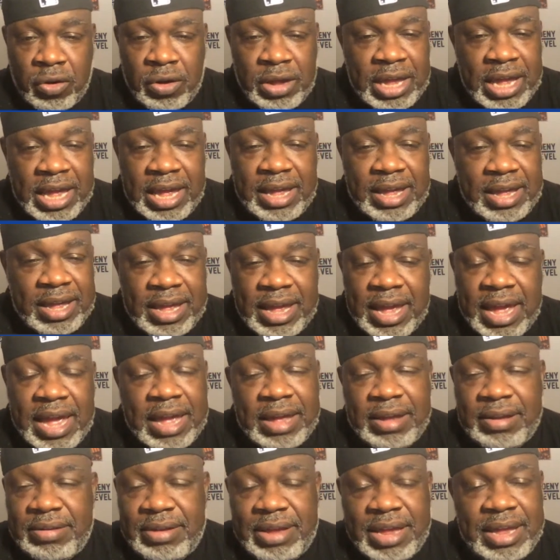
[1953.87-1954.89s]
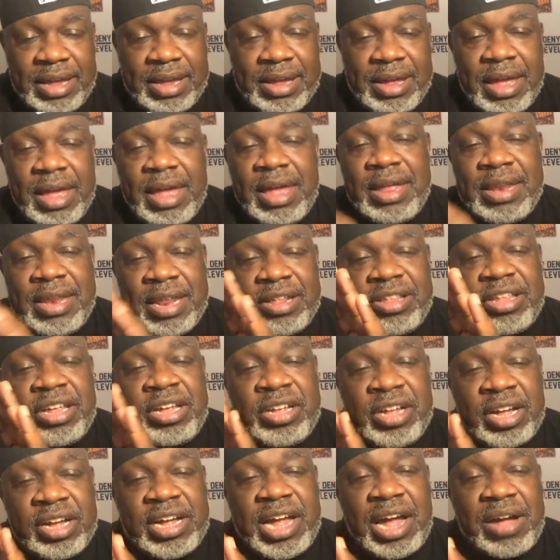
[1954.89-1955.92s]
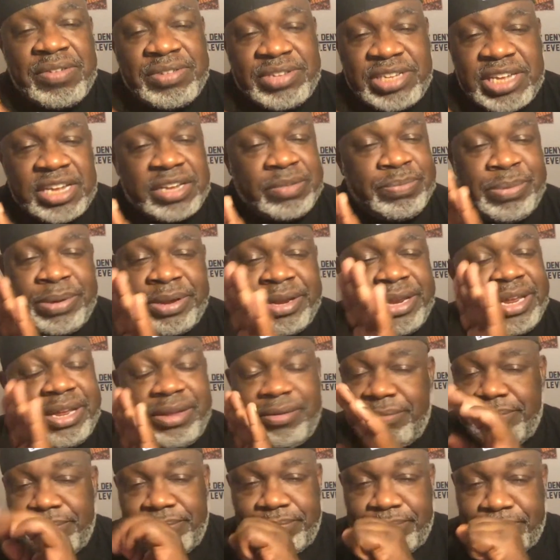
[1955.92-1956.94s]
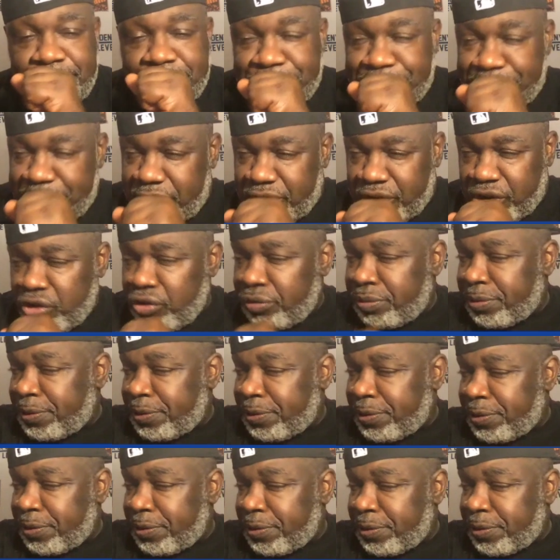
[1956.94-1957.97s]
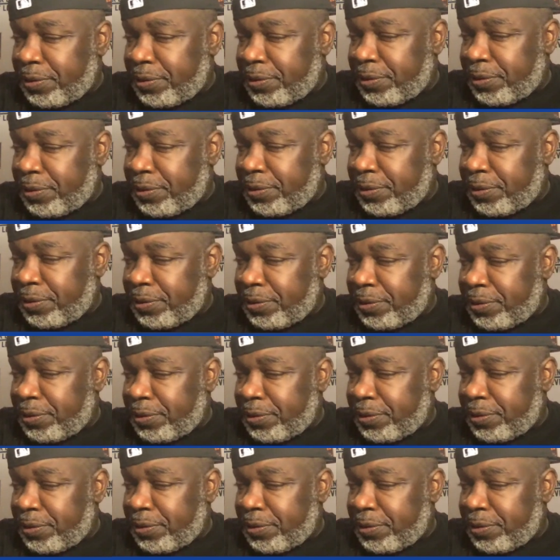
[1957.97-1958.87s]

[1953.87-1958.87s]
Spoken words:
He this is a good conversation, but he excuse me.